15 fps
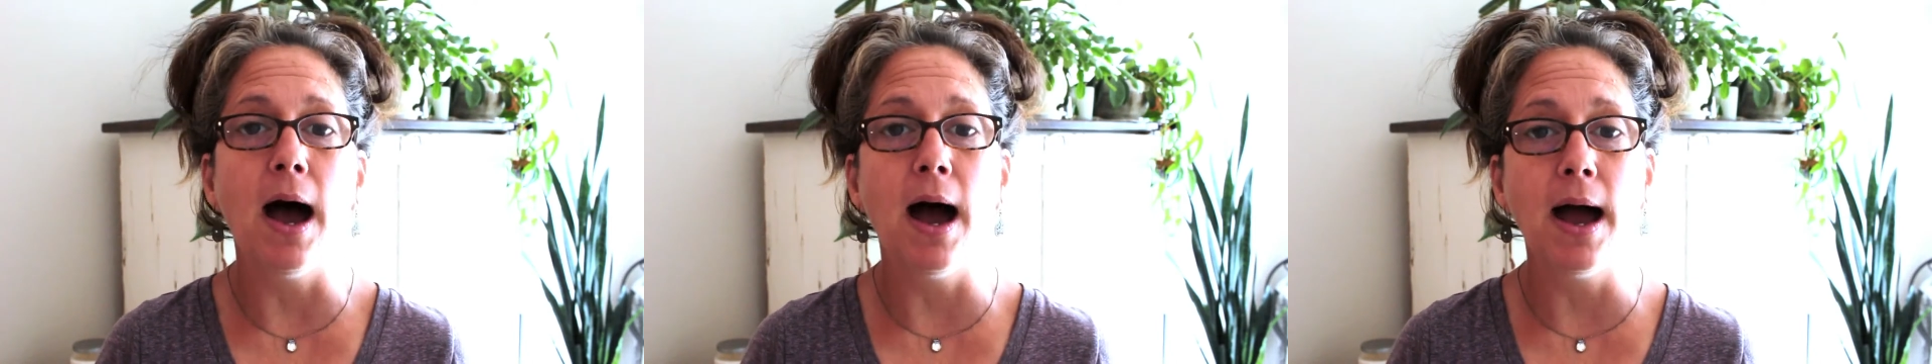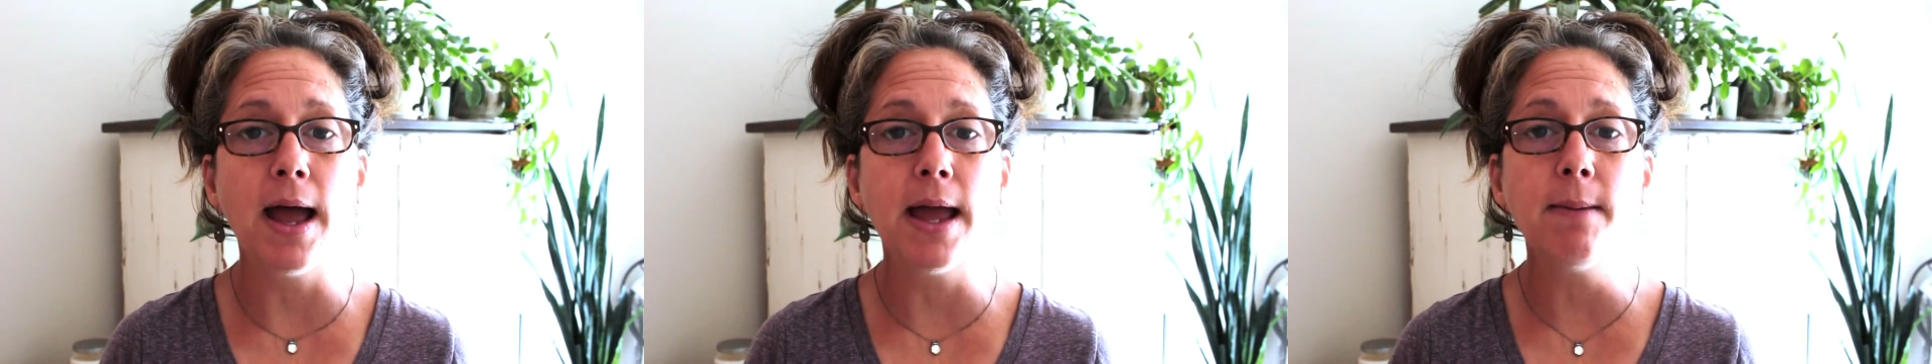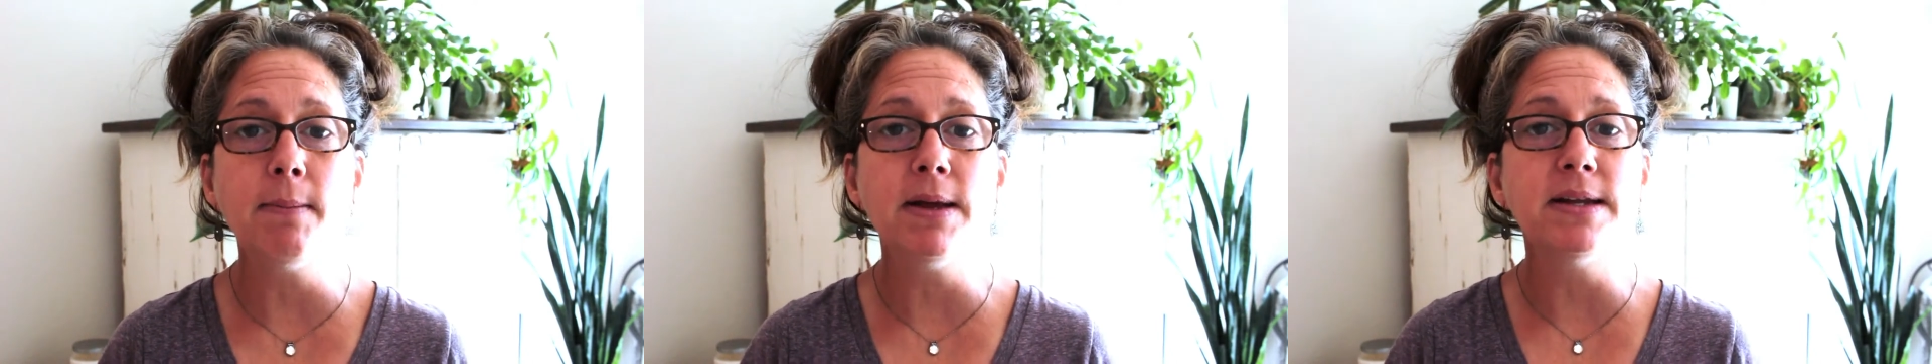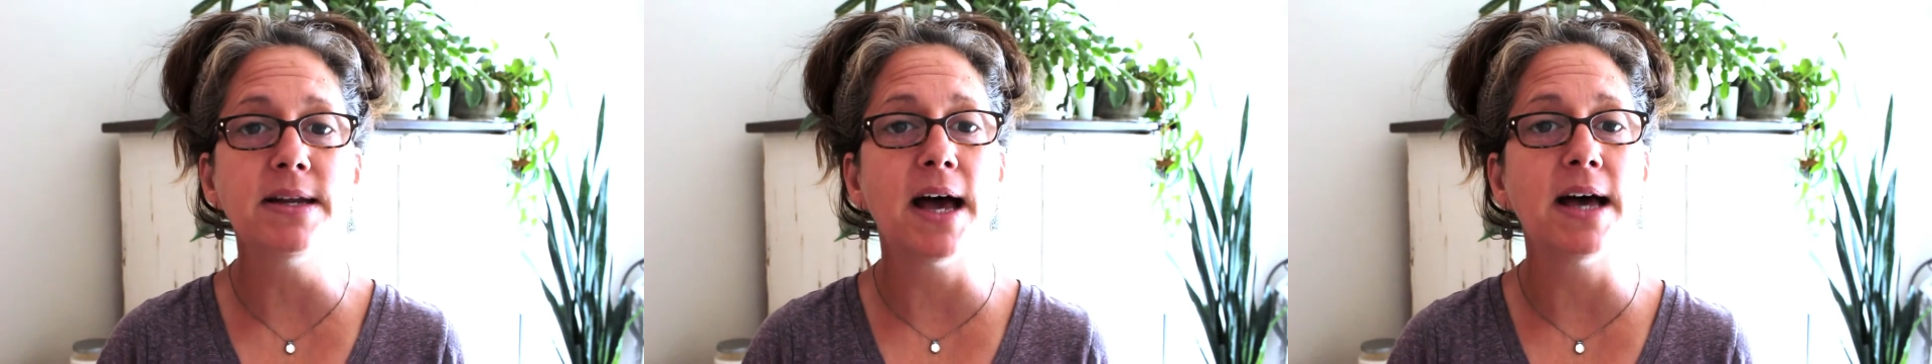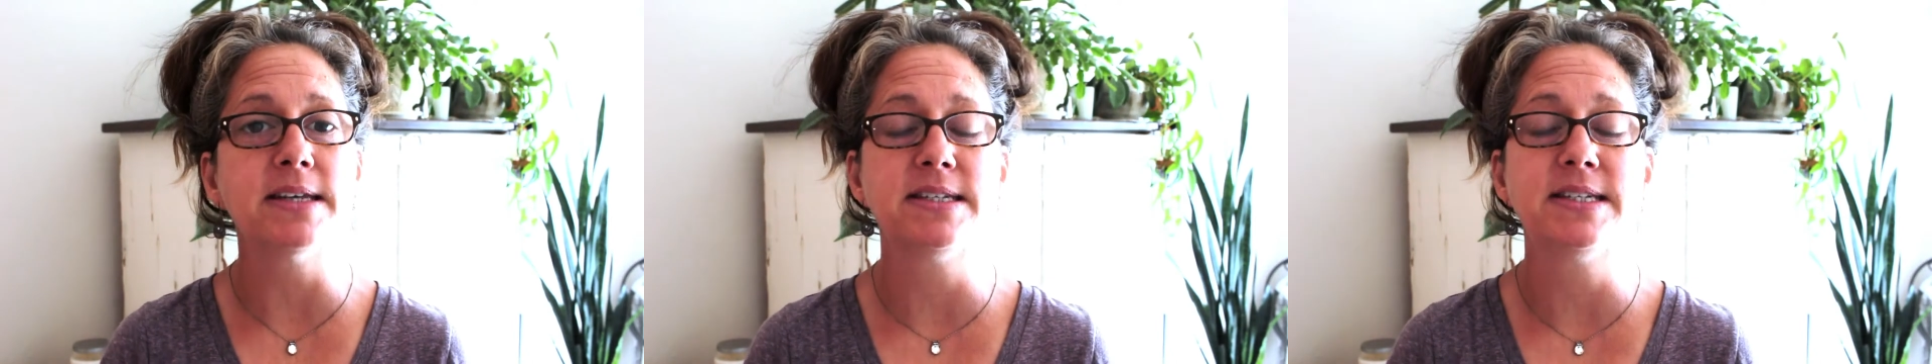I'm
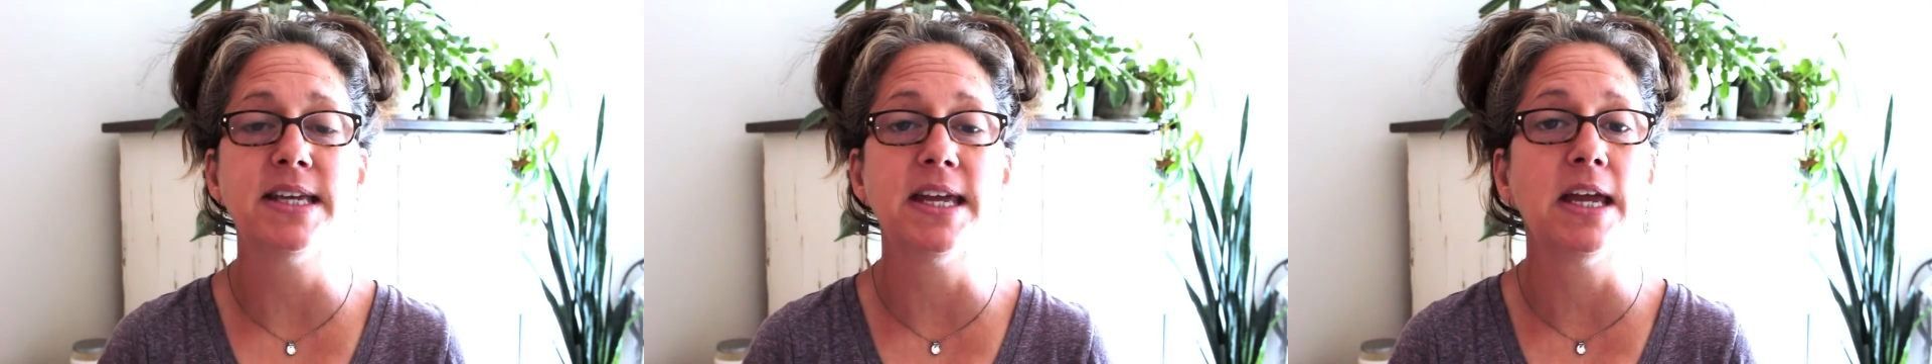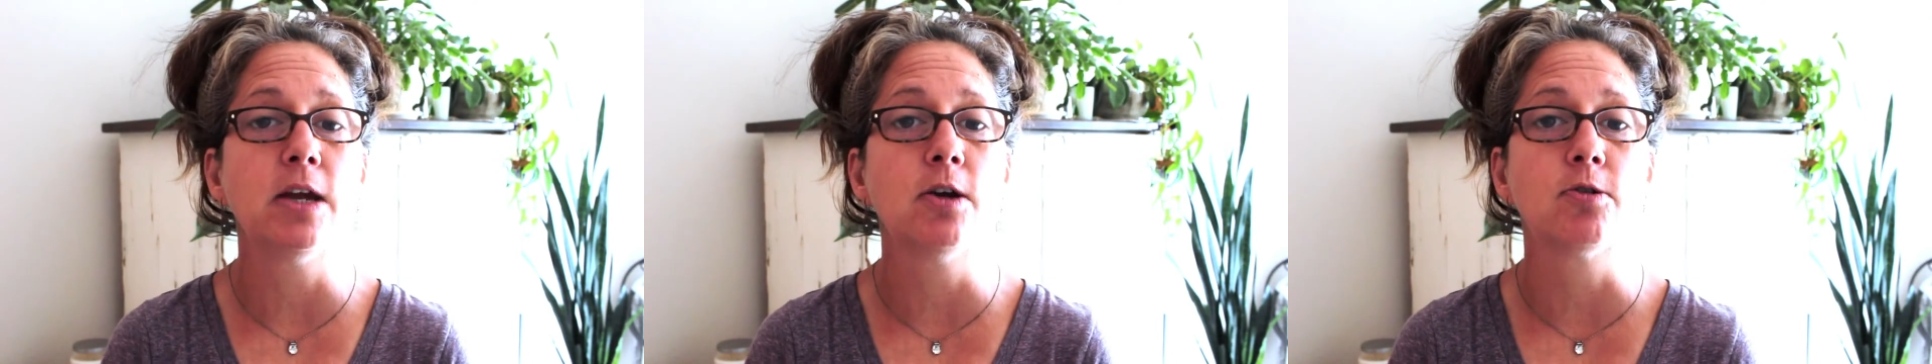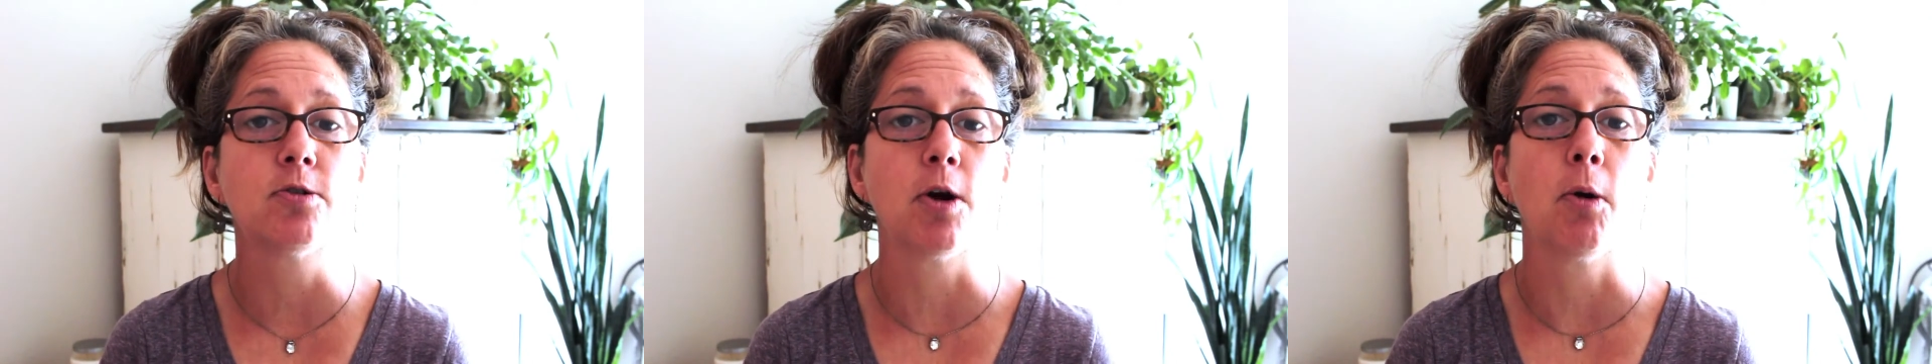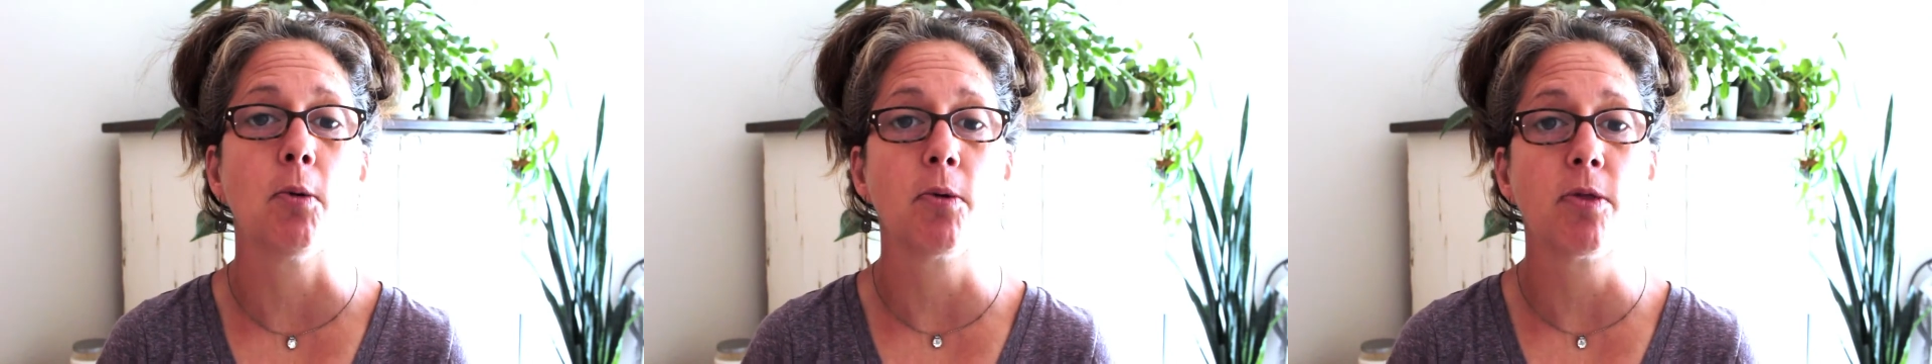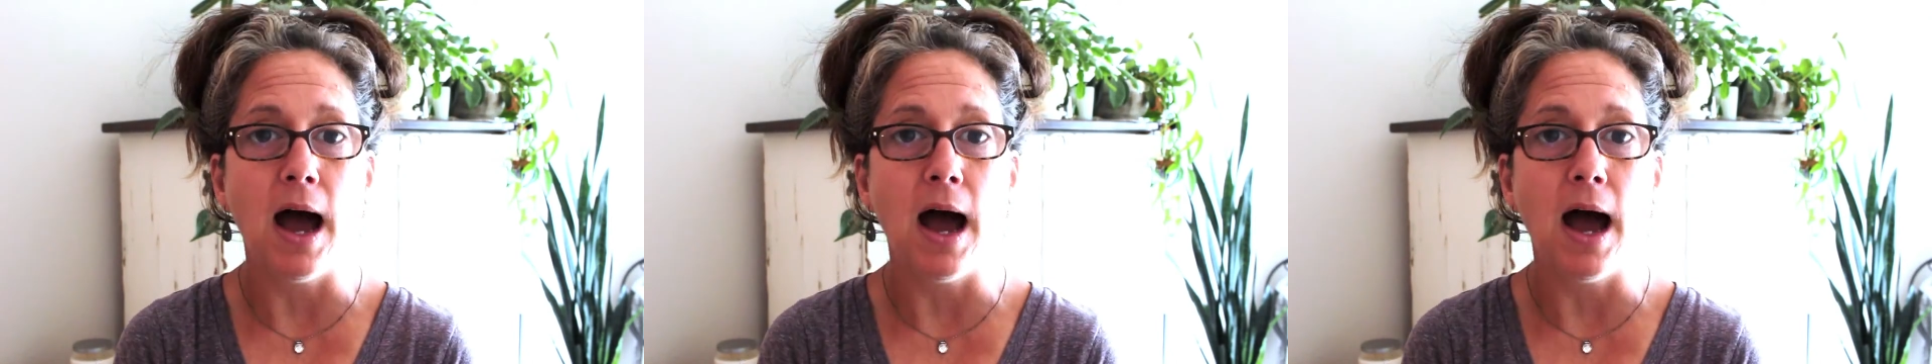not seeing growth.